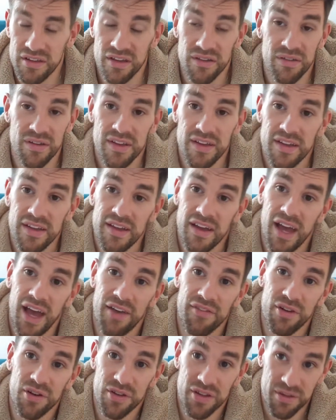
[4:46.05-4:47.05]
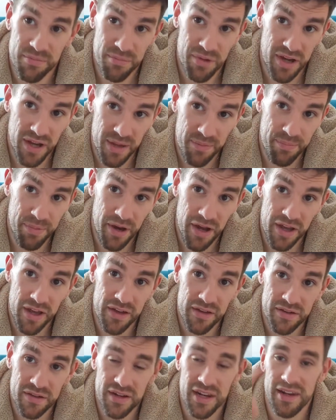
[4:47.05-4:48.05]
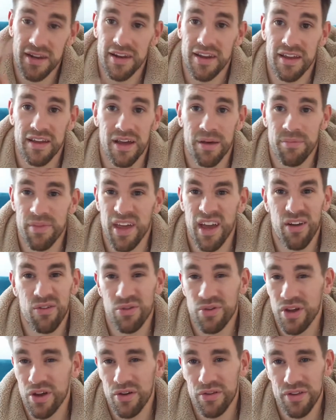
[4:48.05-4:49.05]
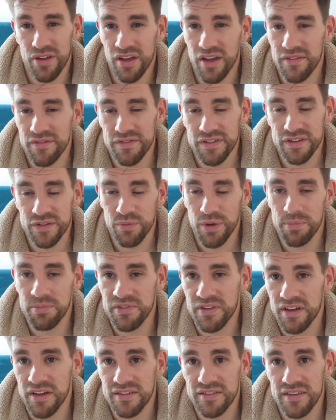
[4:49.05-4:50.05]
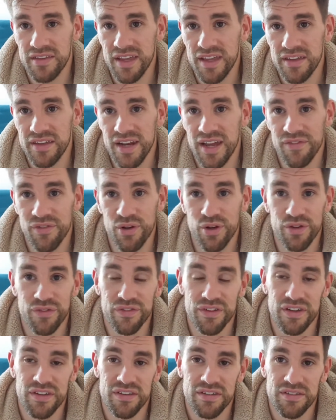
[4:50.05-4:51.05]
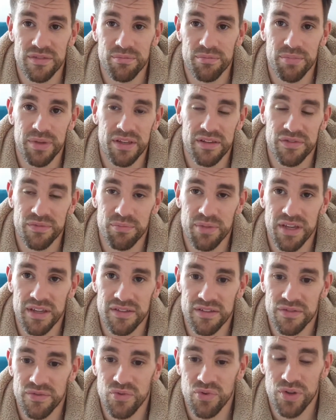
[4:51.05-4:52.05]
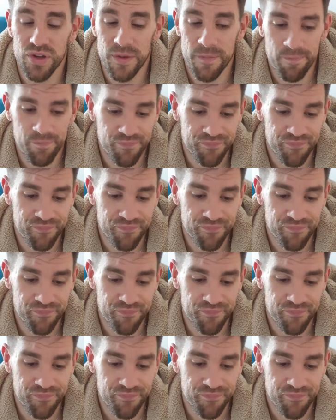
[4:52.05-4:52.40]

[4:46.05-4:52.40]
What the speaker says: So have a look in my bio, click the link up there, or go on the Comfortwear websites and they can have a look for some bits and pieces for you.